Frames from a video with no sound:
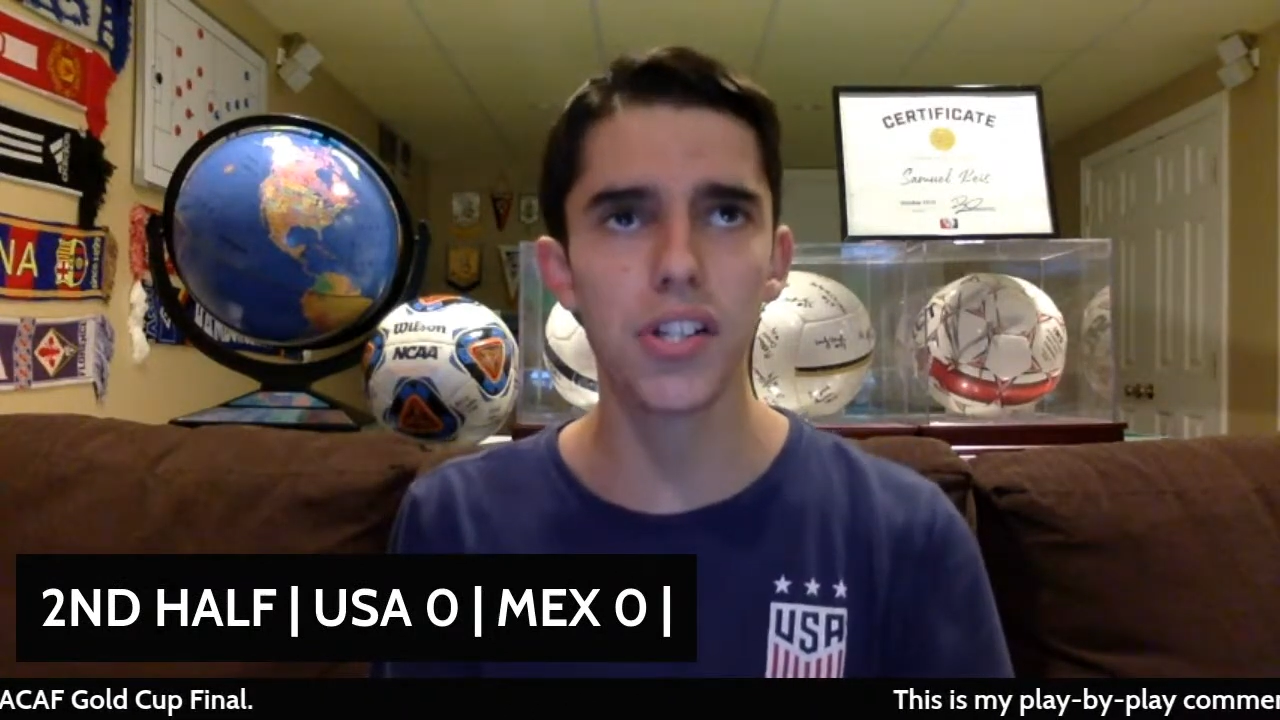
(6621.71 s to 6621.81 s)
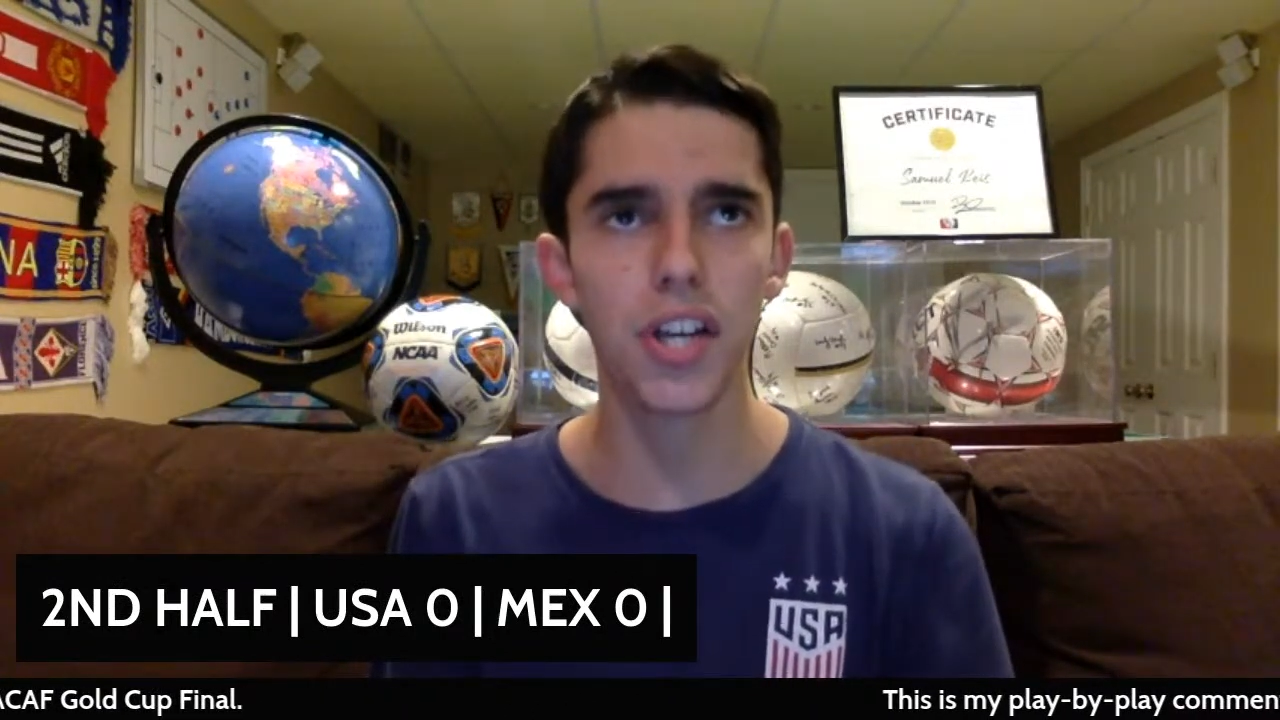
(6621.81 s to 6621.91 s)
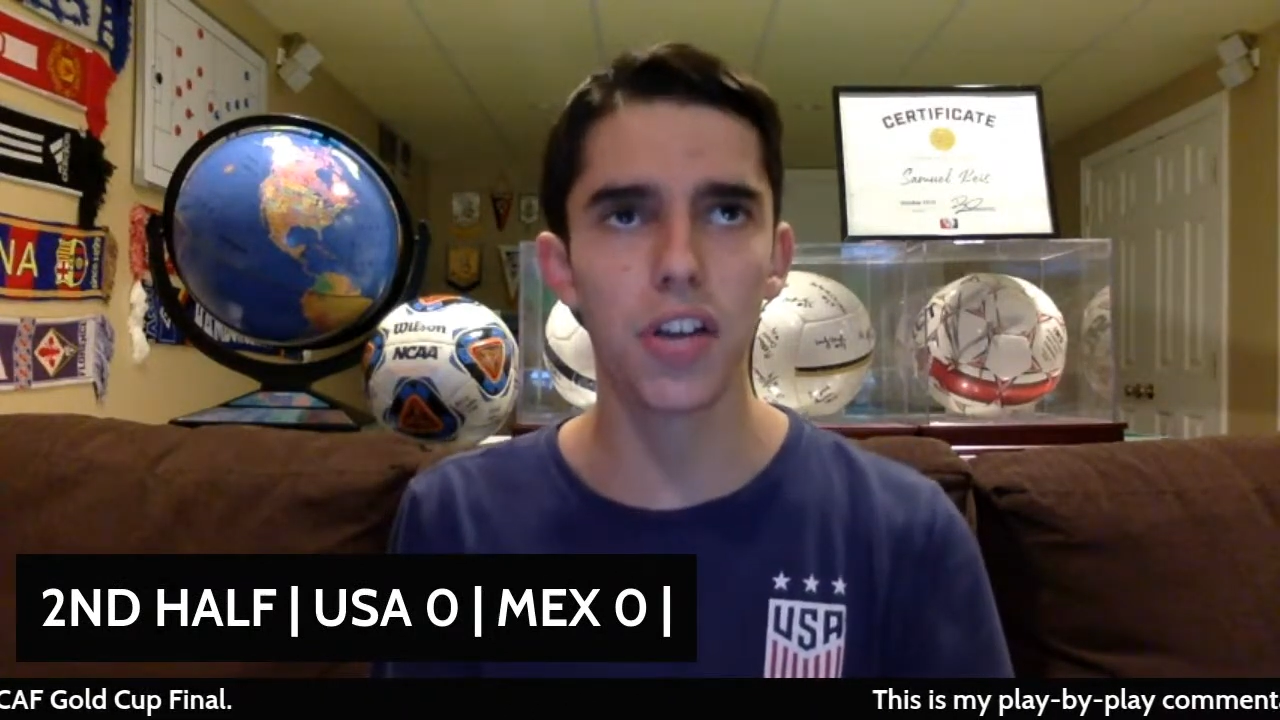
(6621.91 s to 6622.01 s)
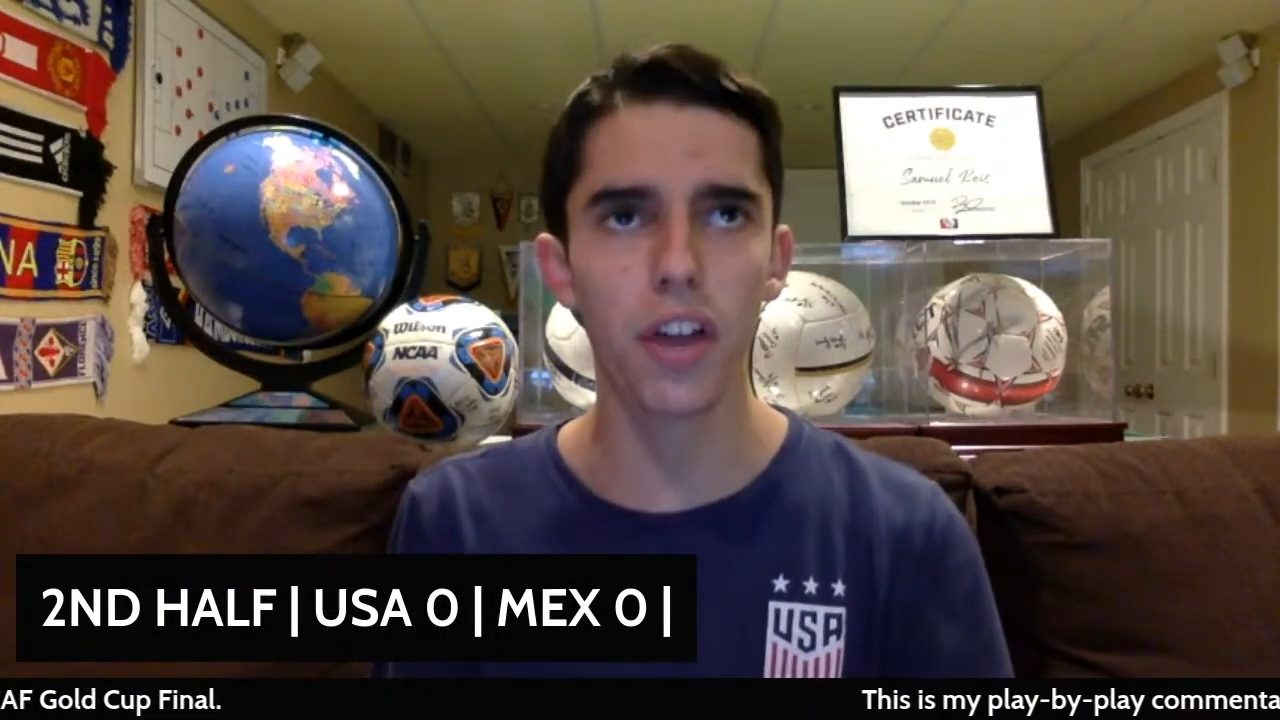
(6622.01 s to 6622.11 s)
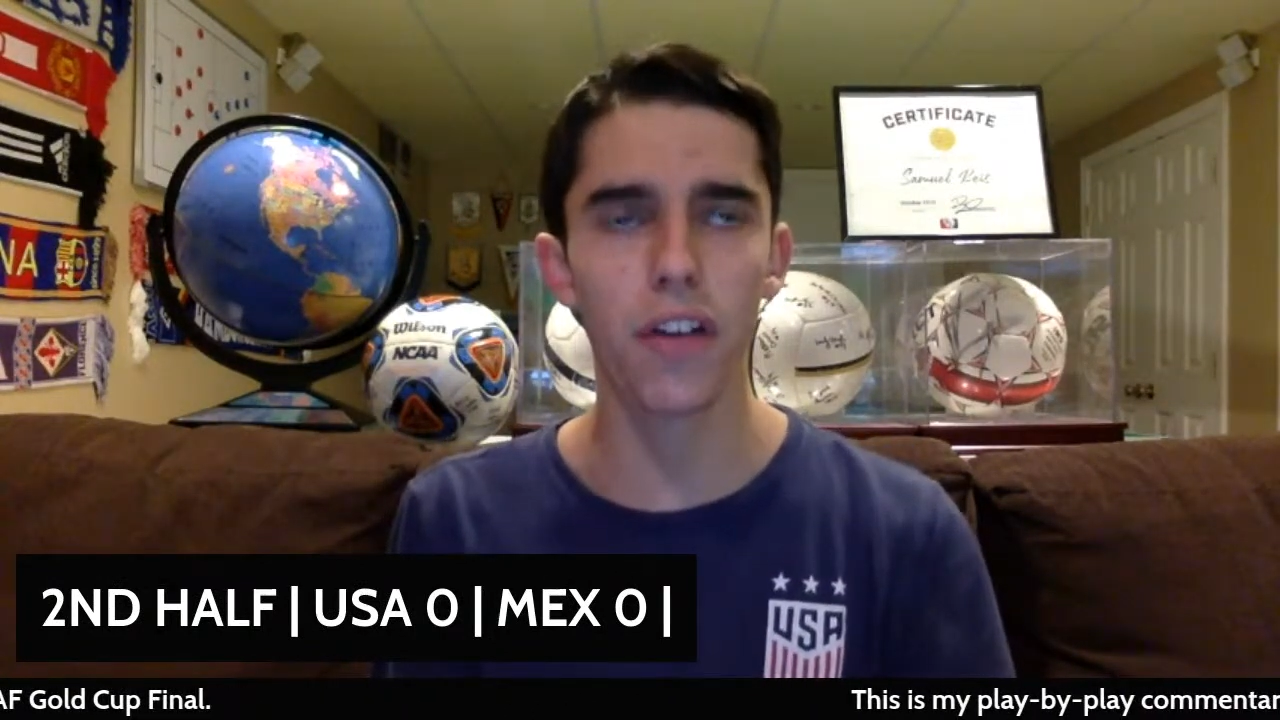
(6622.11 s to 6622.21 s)

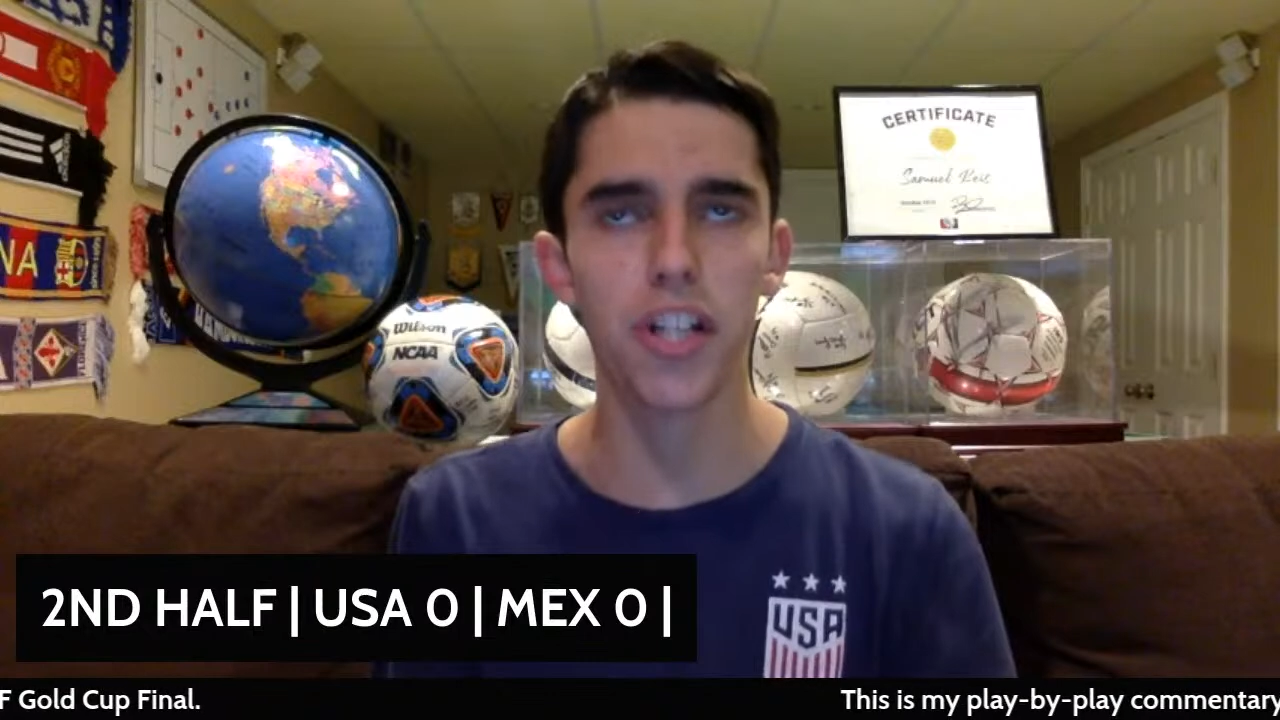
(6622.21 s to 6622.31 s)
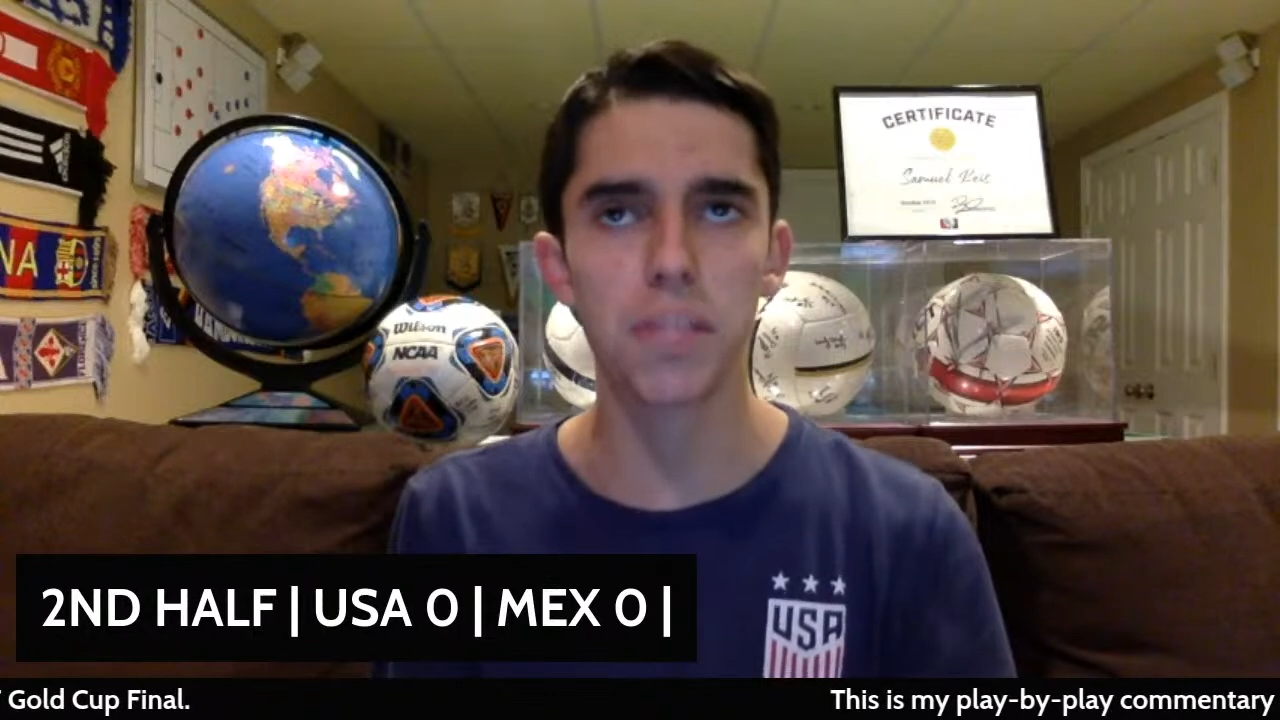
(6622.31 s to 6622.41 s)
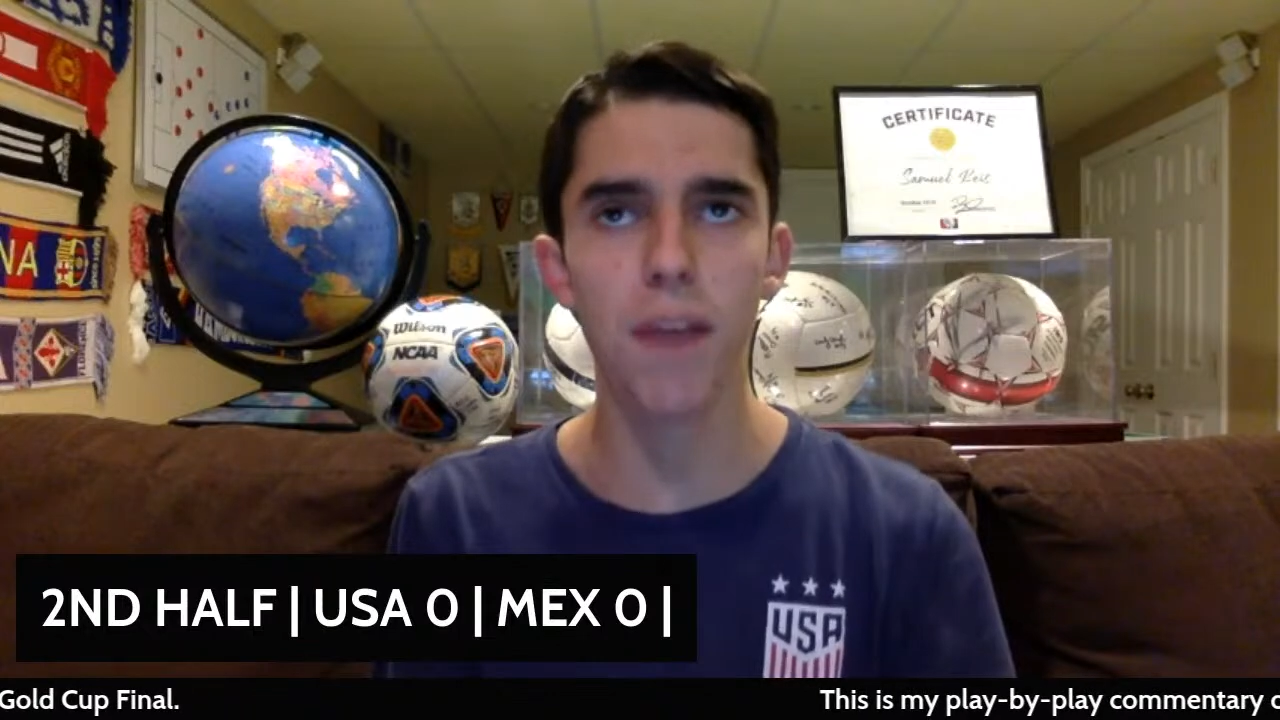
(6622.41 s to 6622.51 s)
the clearance